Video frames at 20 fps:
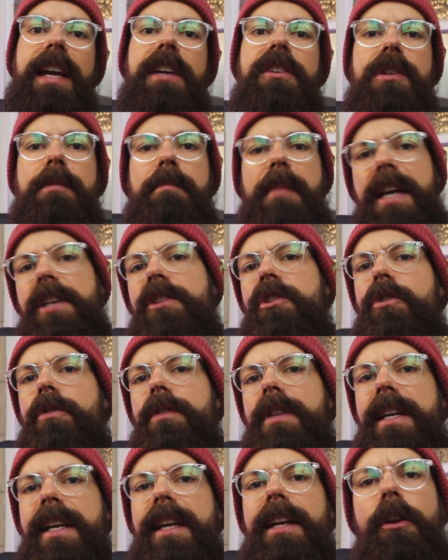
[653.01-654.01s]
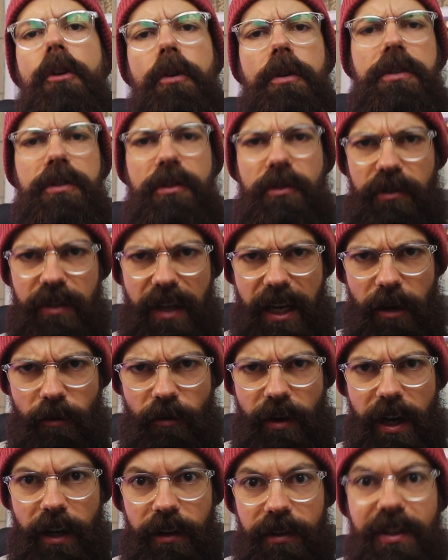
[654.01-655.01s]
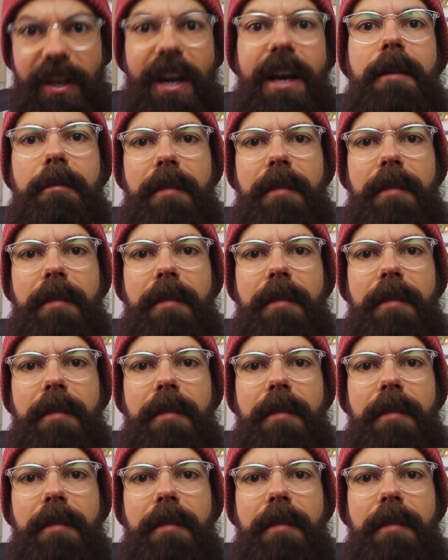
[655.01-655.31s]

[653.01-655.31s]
application, make sure that it looks serious.